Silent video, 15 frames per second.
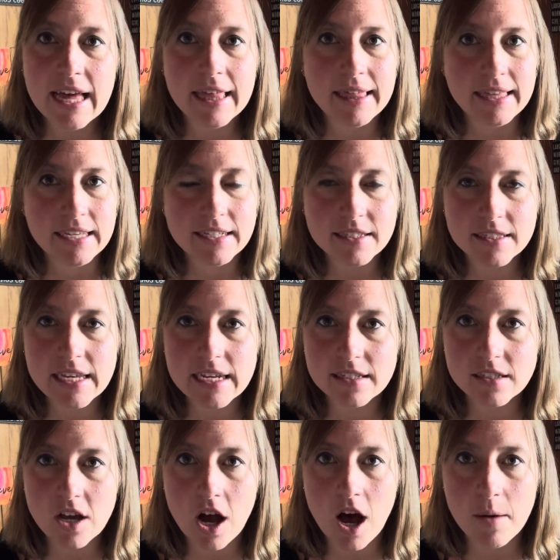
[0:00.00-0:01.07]
These
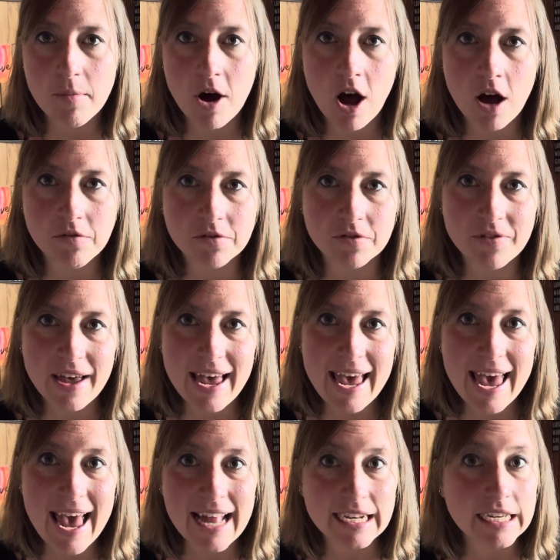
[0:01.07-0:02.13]
things come off of
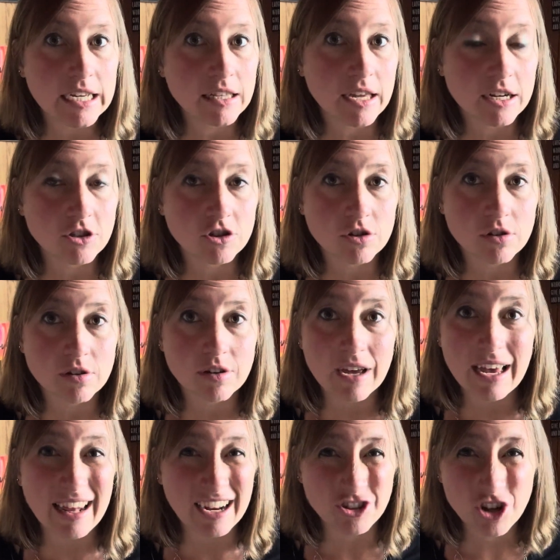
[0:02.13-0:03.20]
any
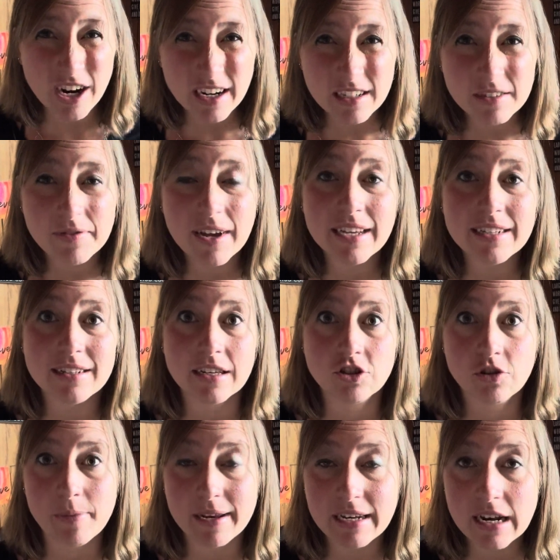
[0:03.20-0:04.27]
electronic device,
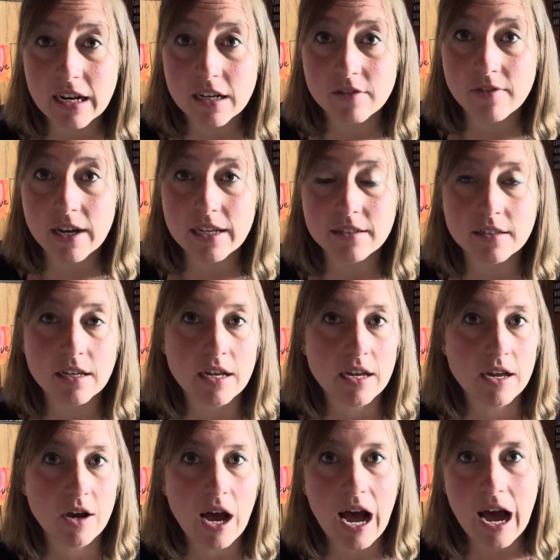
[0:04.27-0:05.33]
electromagnetic device.
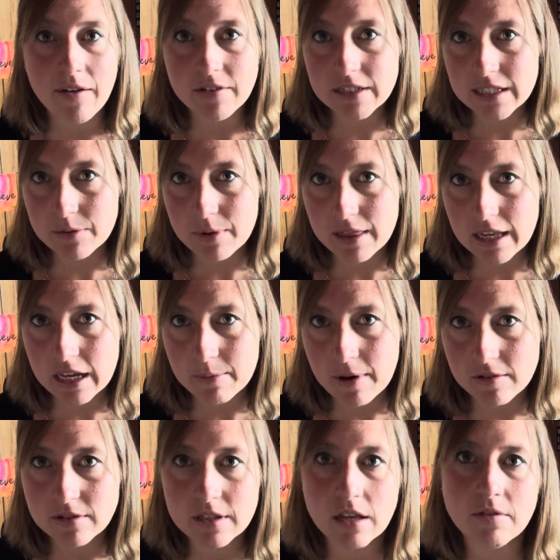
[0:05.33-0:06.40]
Obviously, we think
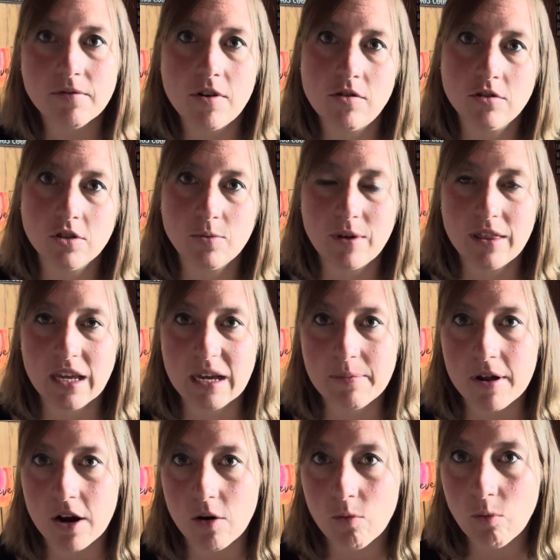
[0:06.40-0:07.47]
about cell phones, we think
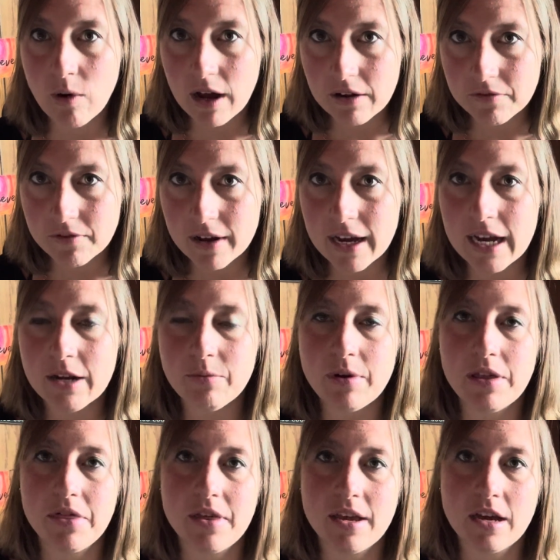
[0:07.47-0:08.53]
about our Wi-Fi, we
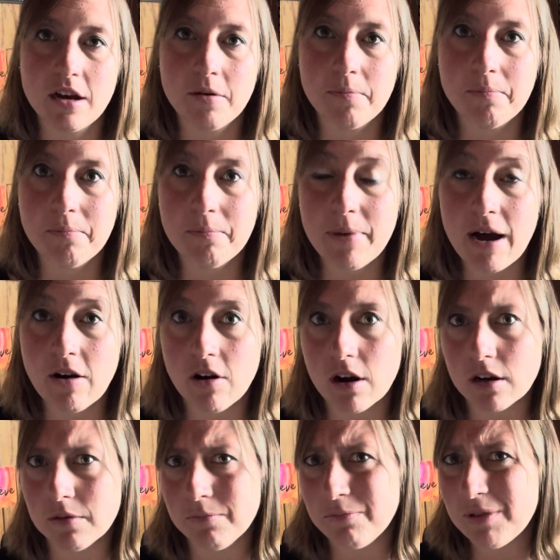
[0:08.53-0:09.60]
think about our
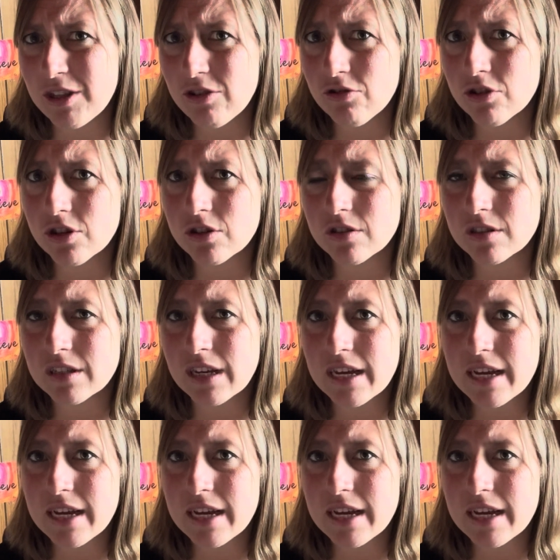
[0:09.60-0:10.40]
computers,